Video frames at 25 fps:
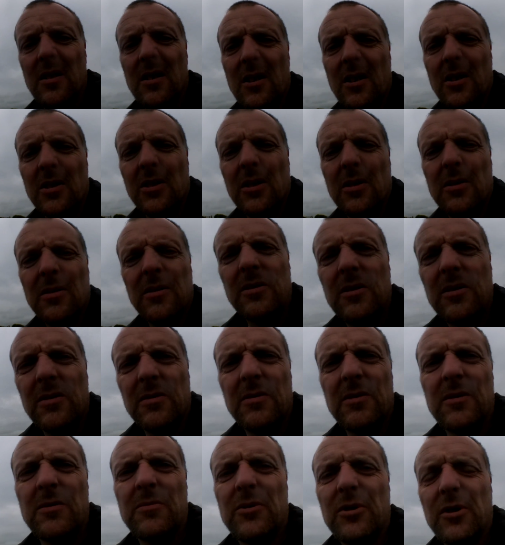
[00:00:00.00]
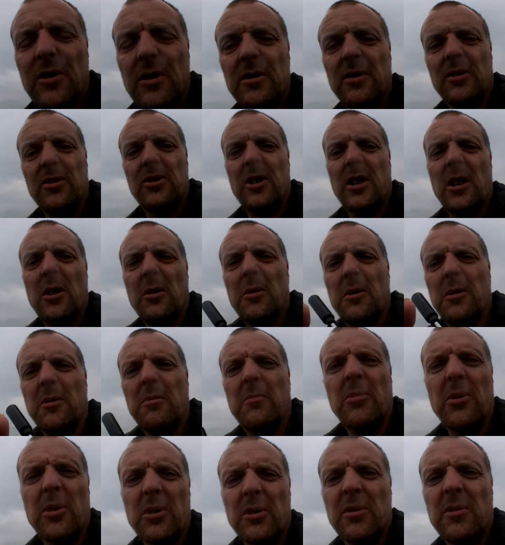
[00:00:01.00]
I'm trying to shout at the
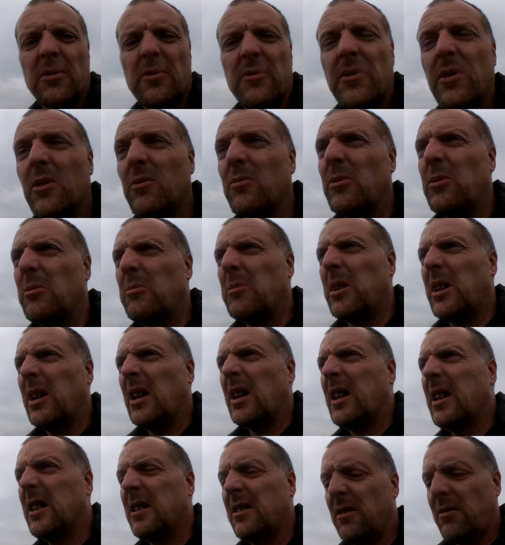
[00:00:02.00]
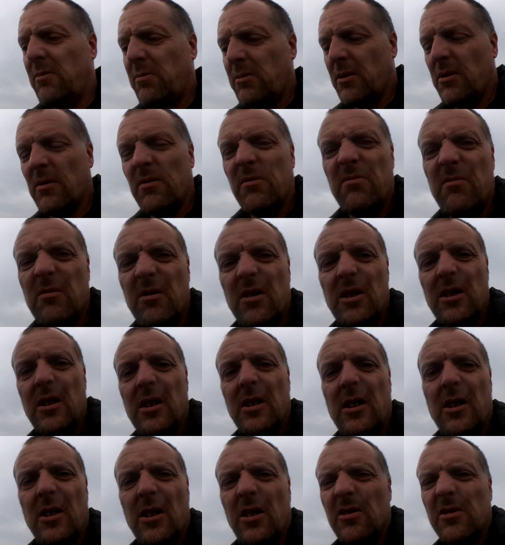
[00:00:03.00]
microphone with my hand, but
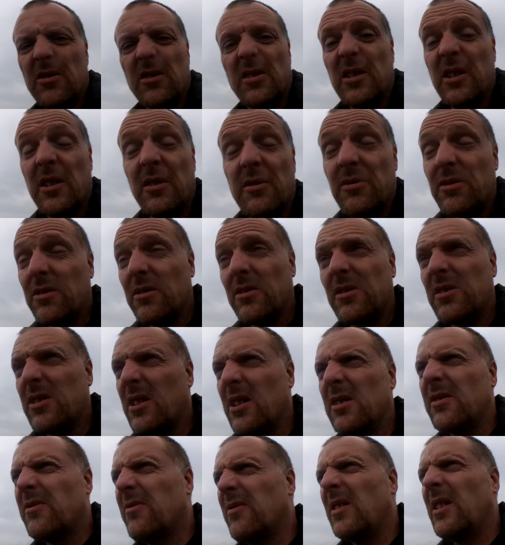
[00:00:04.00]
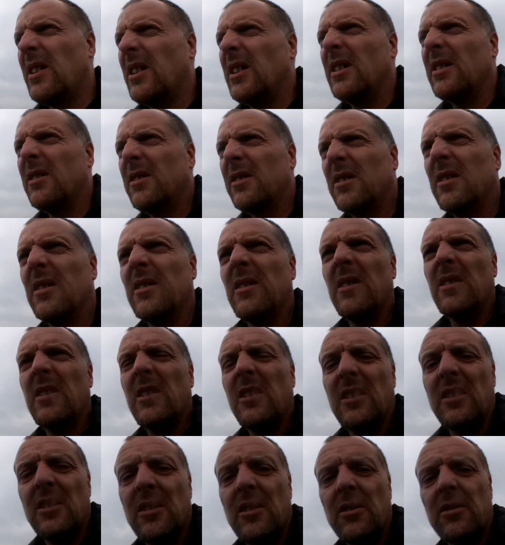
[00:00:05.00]
I don't know how successful it is.
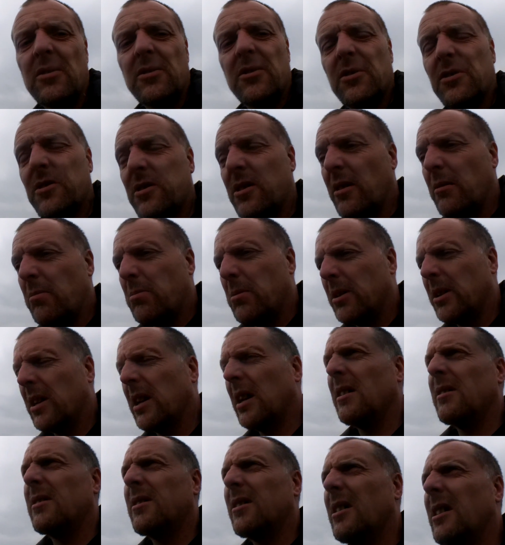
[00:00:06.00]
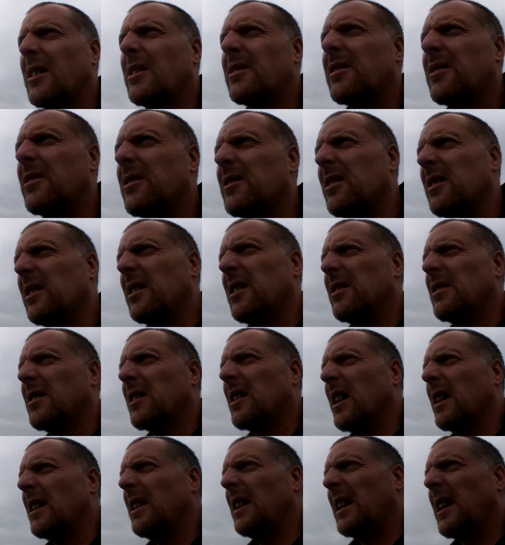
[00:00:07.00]
I just hope I get to listen to these
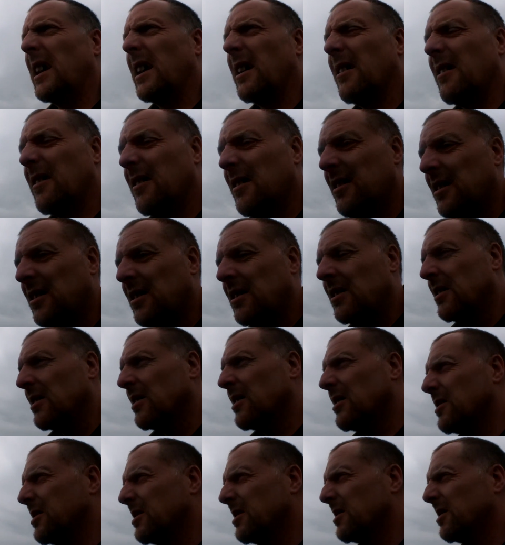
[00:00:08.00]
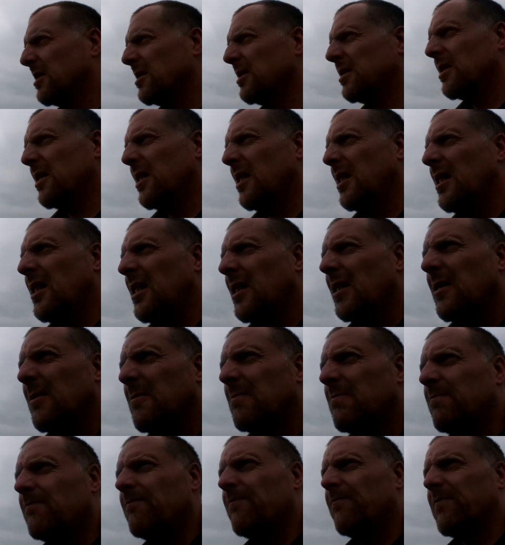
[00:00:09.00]
again later. Because
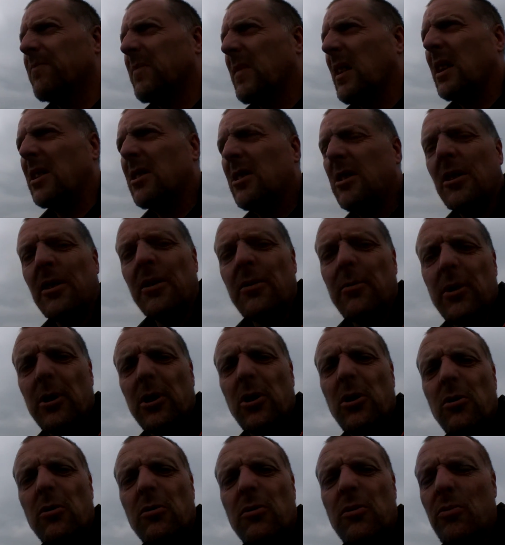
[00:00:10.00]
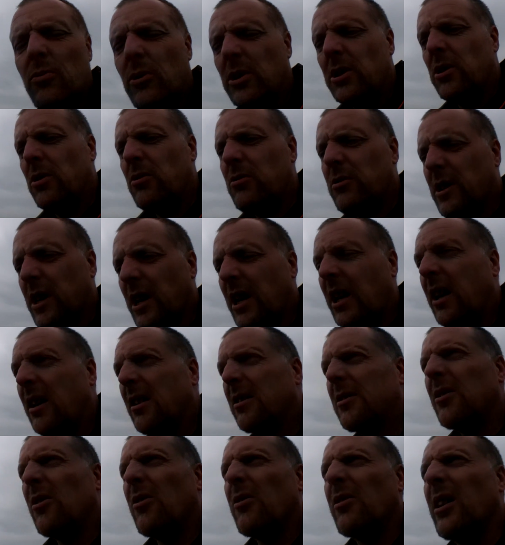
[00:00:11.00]
it's like when you take
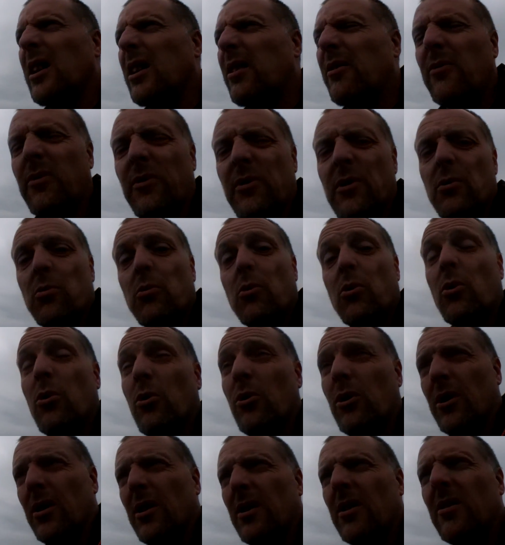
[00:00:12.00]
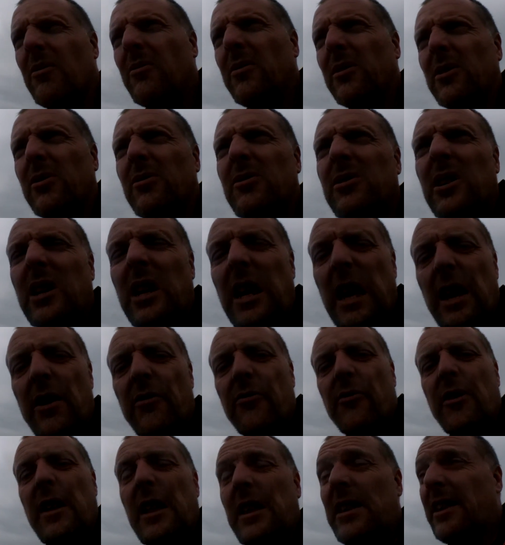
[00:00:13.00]
your dog out for a walk, when you take your
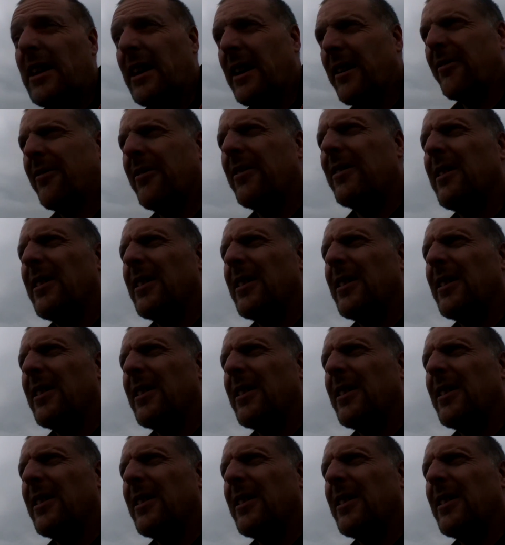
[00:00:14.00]
friend out,